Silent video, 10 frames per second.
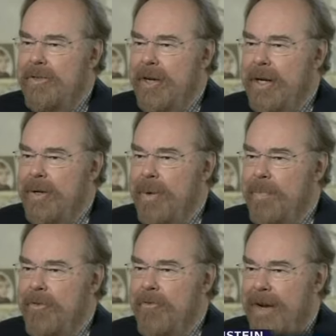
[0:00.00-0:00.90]
it's a group
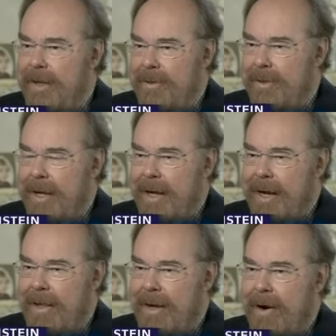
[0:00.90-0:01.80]
event,
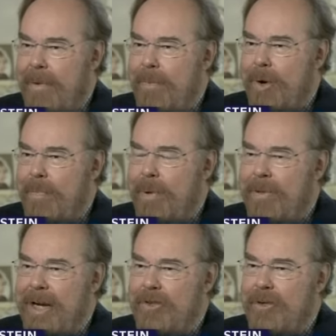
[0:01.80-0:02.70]
uh, there are more
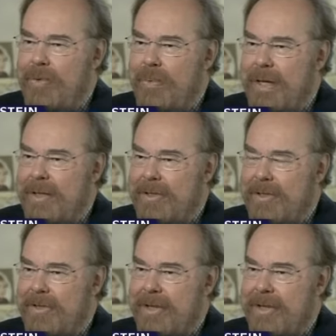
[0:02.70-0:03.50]
potential witnesses.